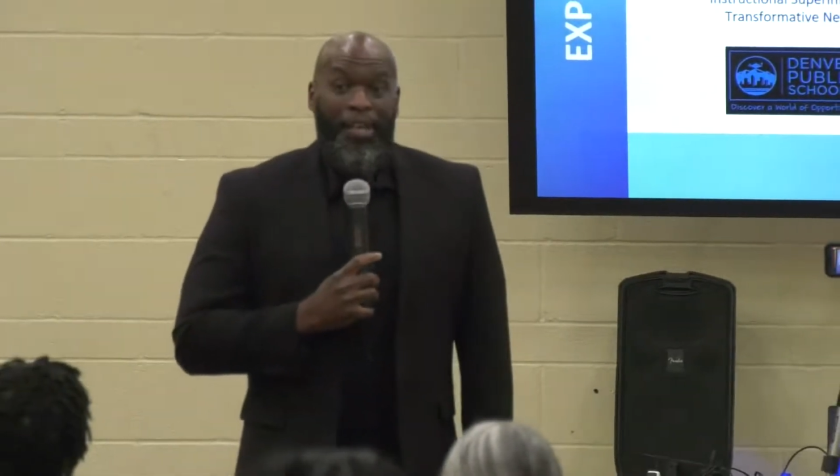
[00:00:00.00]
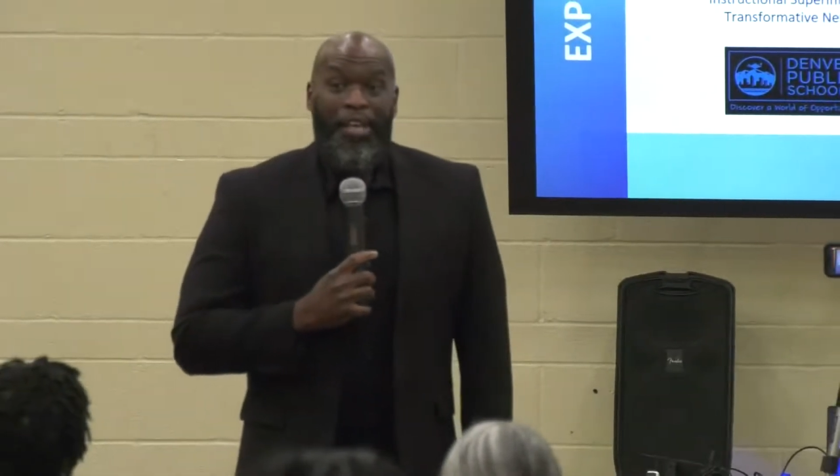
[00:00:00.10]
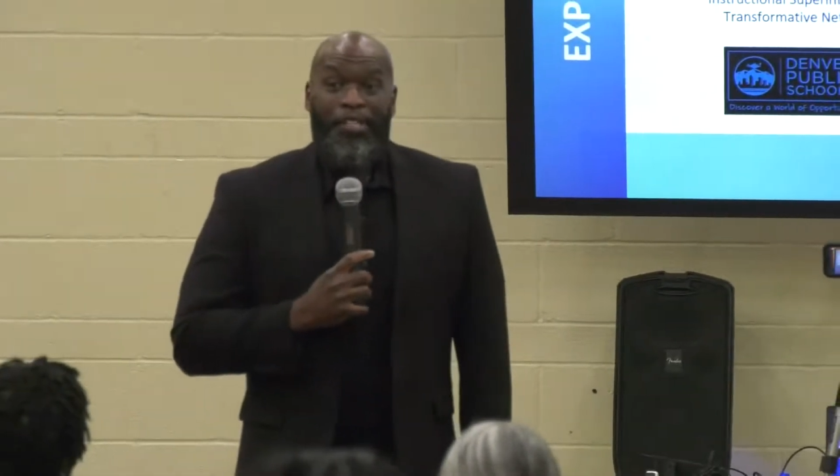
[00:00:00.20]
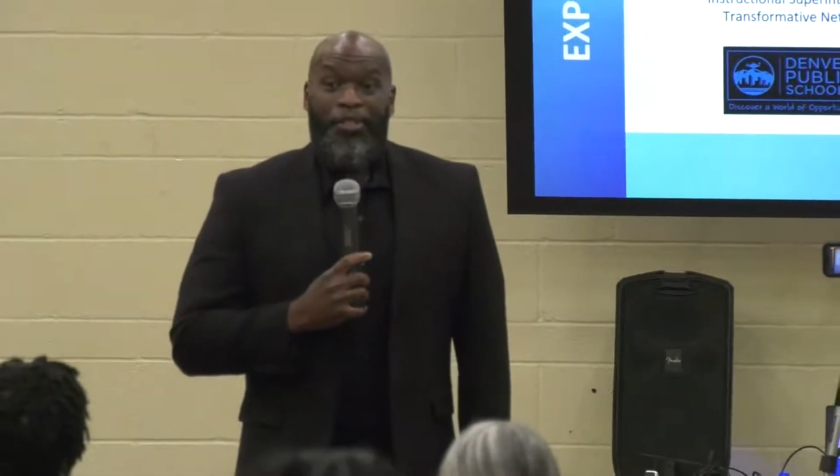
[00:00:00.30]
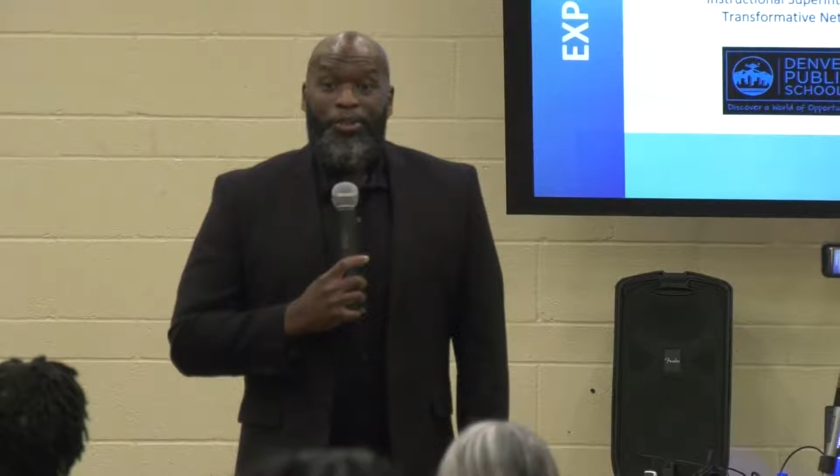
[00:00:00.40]

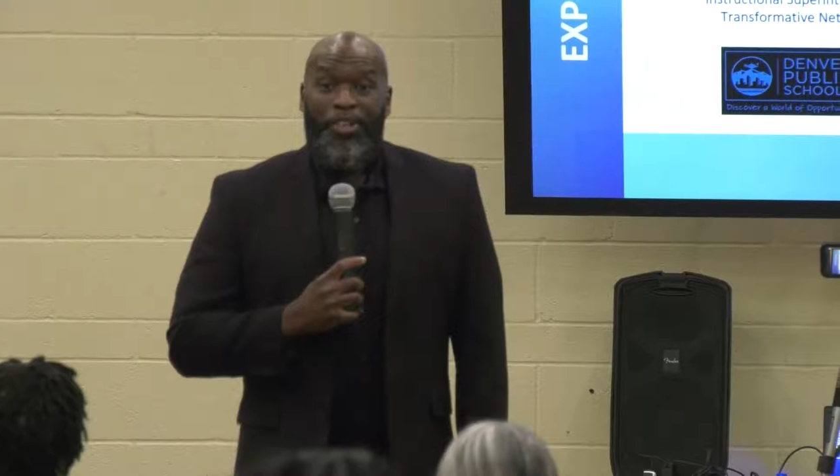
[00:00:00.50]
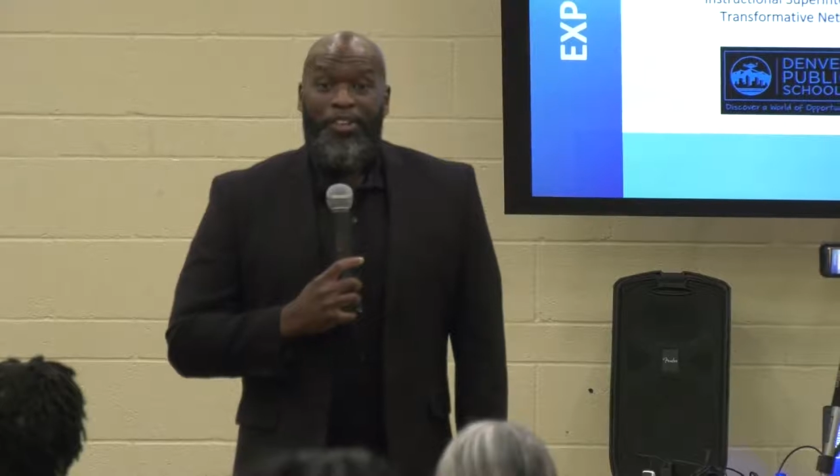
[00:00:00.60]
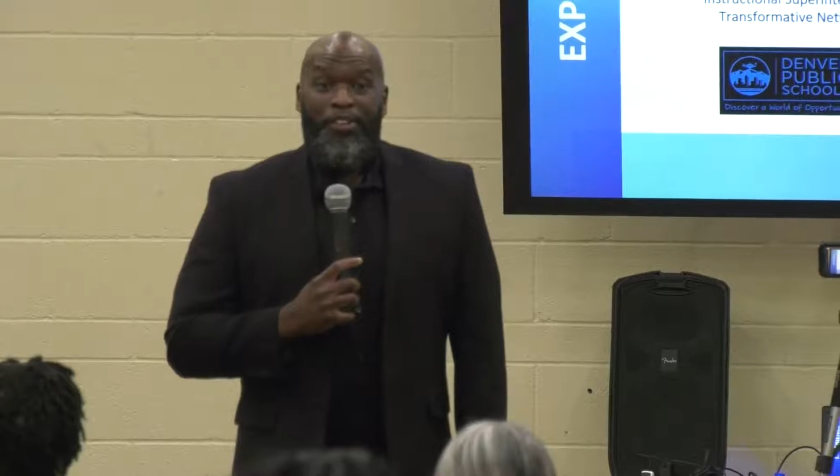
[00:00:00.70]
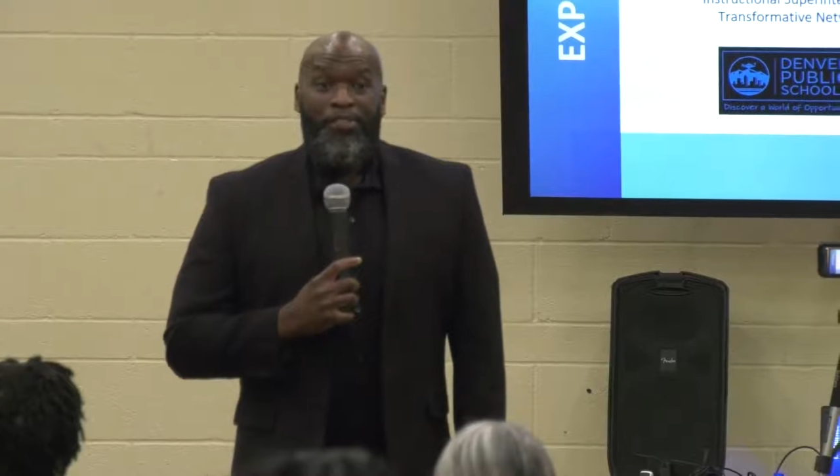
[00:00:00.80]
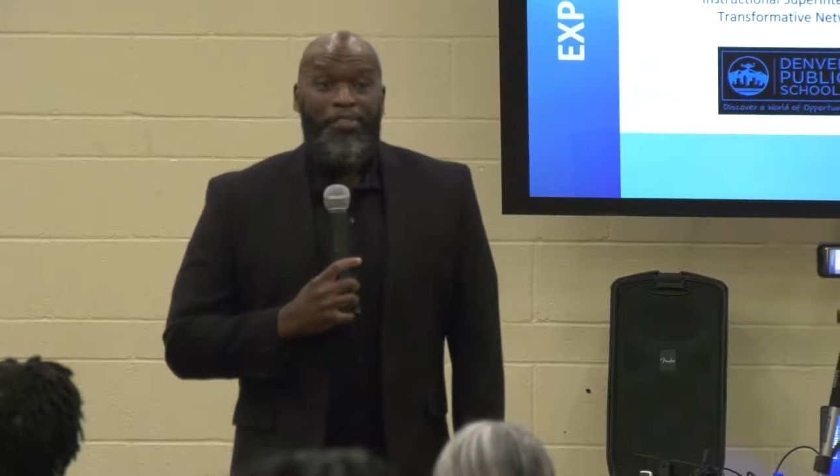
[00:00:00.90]
And so
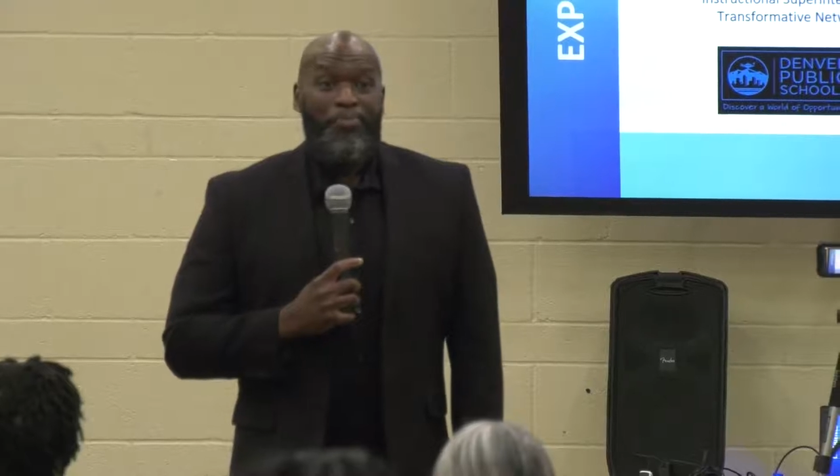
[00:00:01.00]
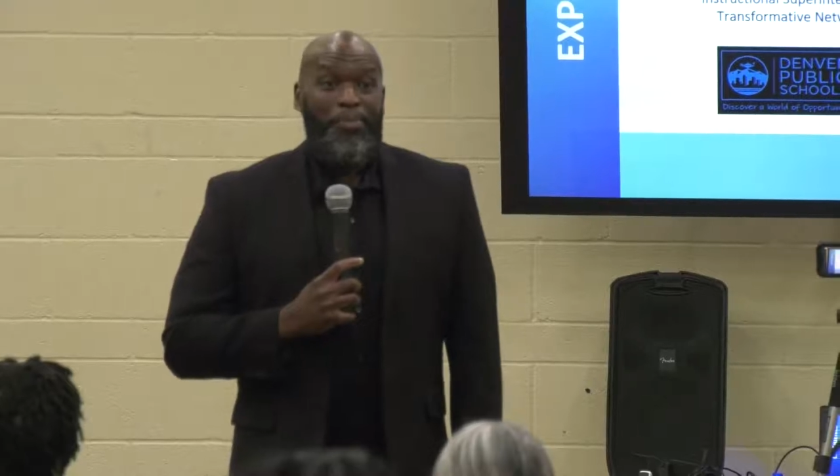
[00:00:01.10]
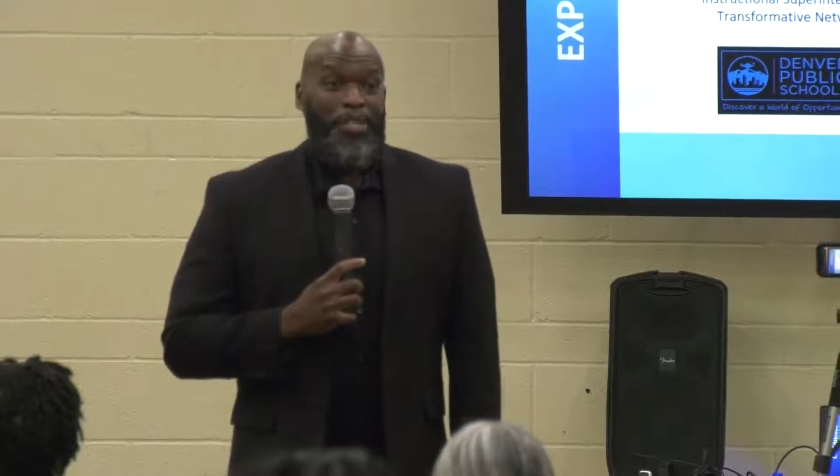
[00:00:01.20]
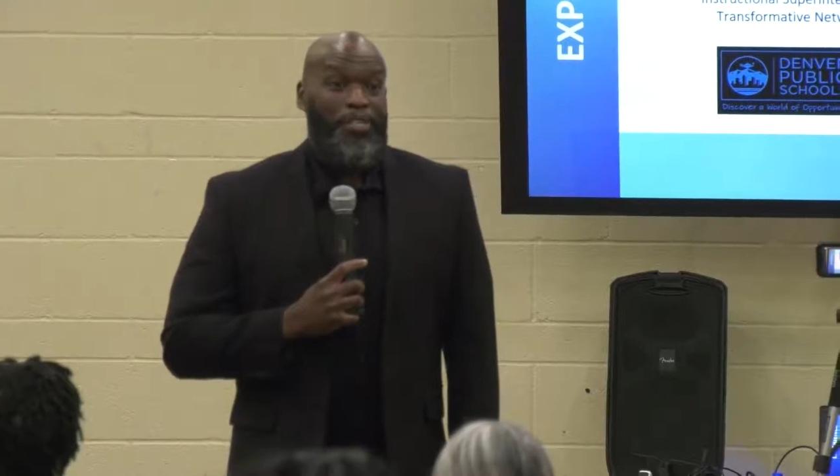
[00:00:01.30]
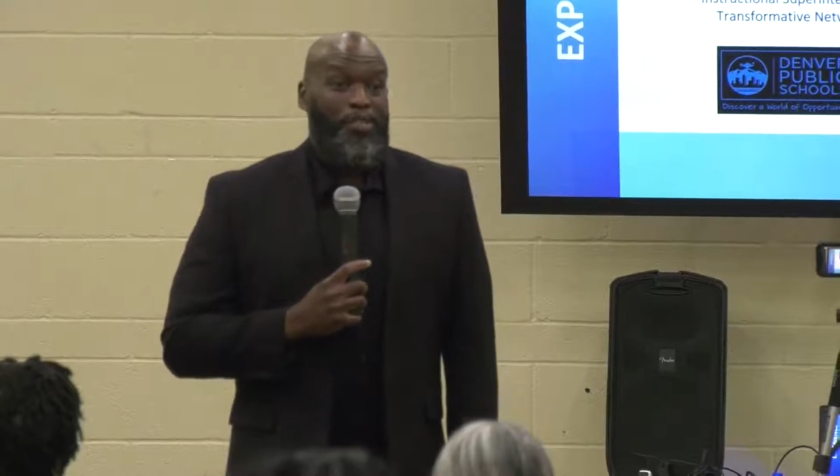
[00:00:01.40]
if
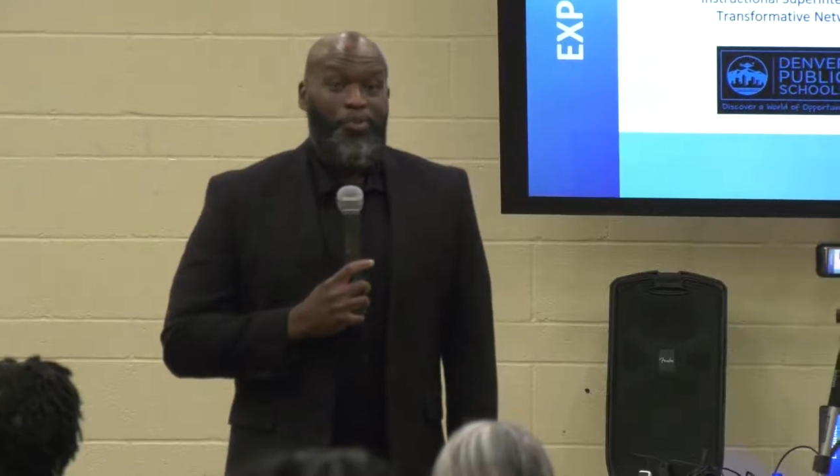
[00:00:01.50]
Miss